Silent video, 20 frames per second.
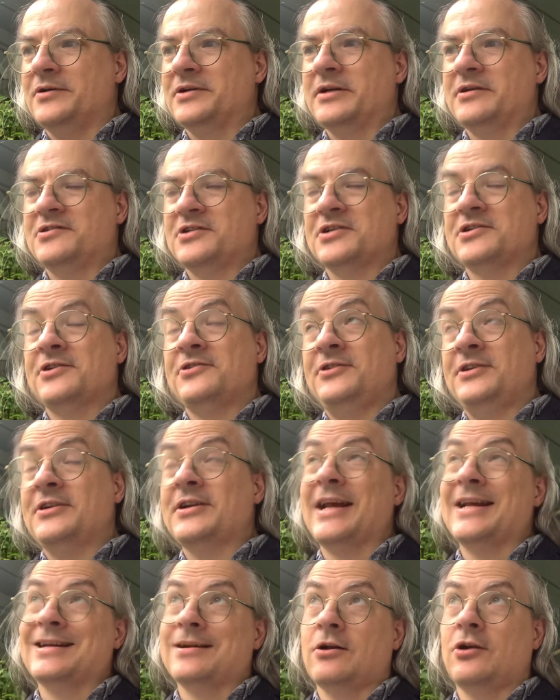Don't get a
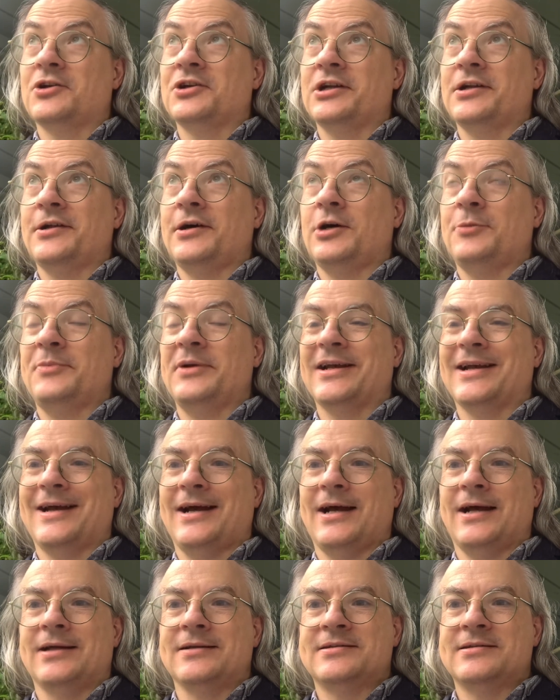lot of LARPing
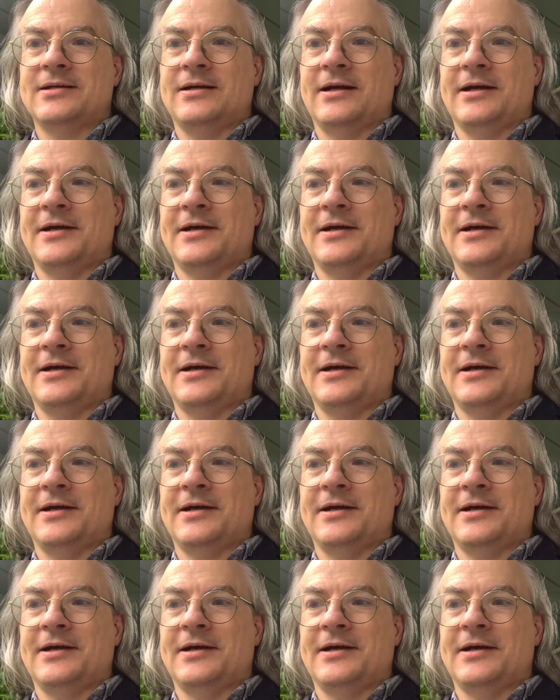at